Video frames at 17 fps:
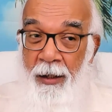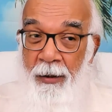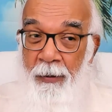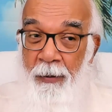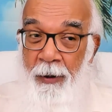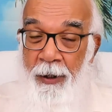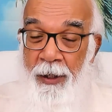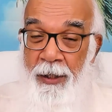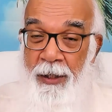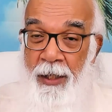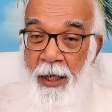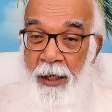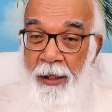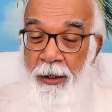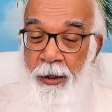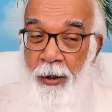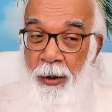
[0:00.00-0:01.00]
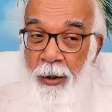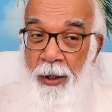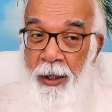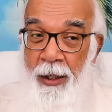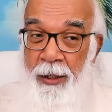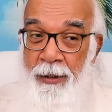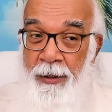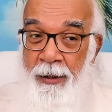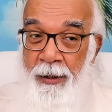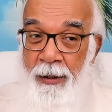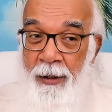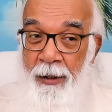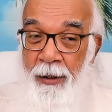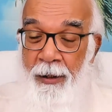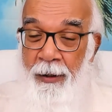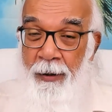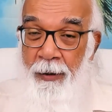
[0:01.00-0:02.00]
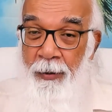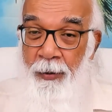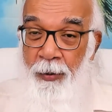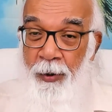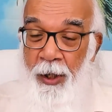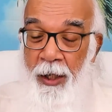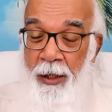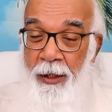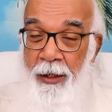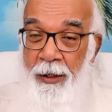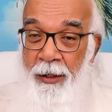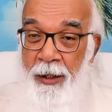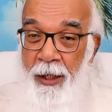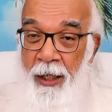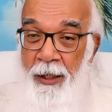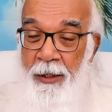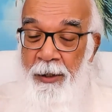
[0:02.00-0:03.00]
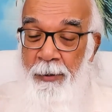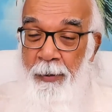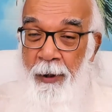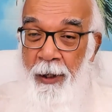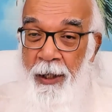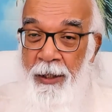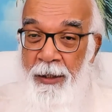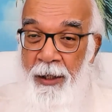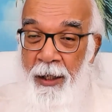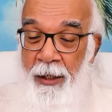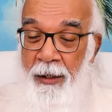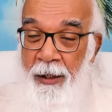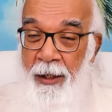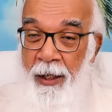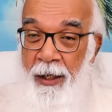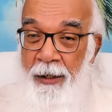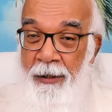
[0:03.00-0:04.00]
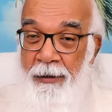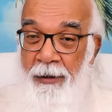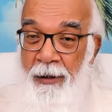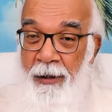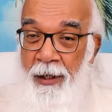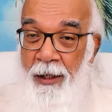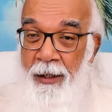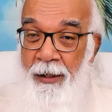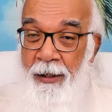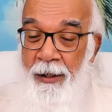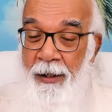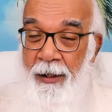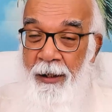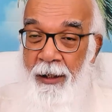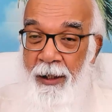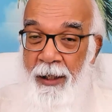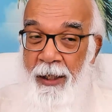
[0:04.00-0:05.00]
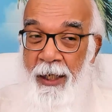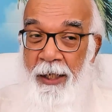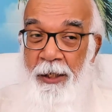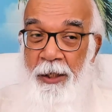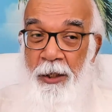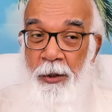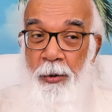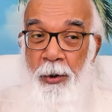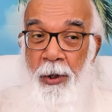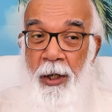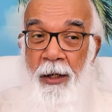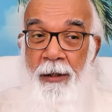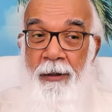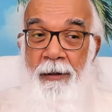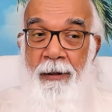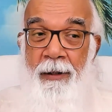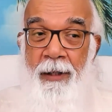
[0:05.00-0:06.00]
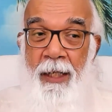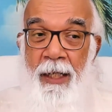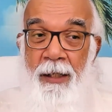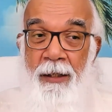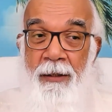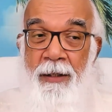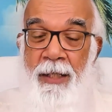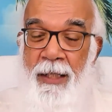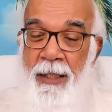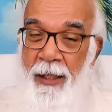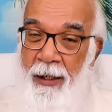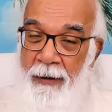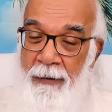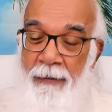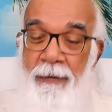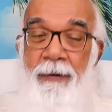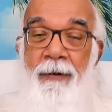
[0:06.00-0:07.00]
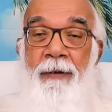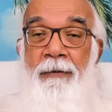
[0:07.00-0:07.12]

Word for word: What is that knowledge? Where it takes place in the intellect, that you are the real self.